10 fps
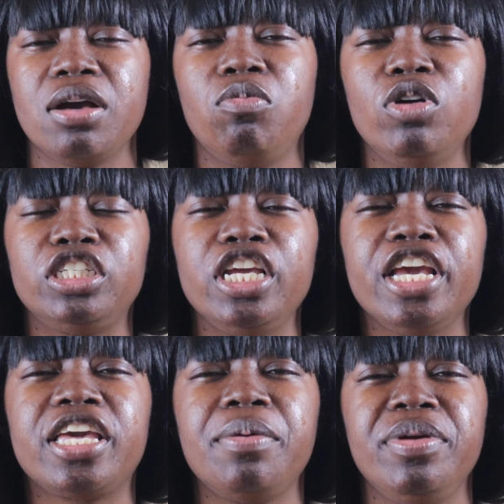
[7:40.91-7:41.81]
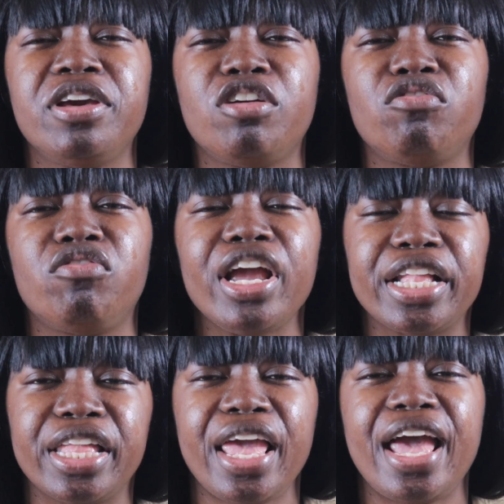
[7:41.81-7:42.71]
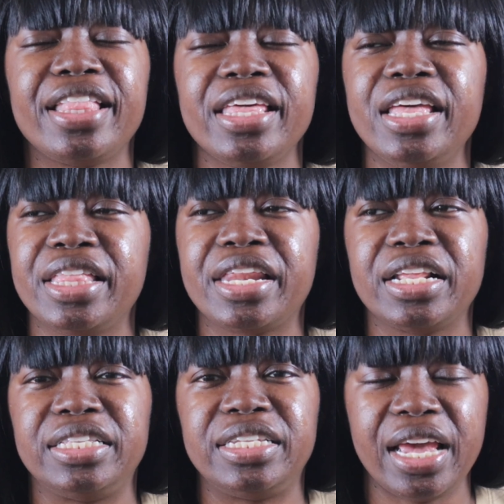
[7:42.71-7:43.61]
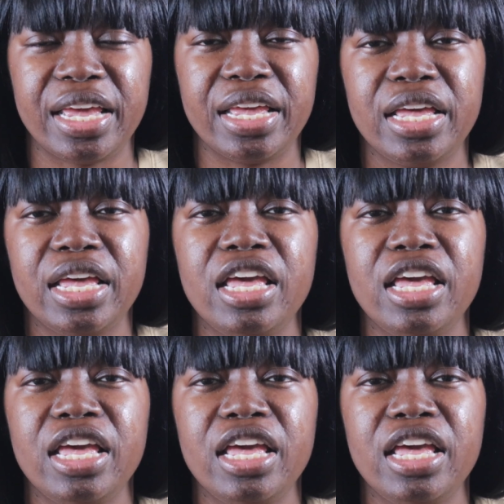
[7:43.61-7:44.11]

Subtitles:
which it can be corrected at the end of the day.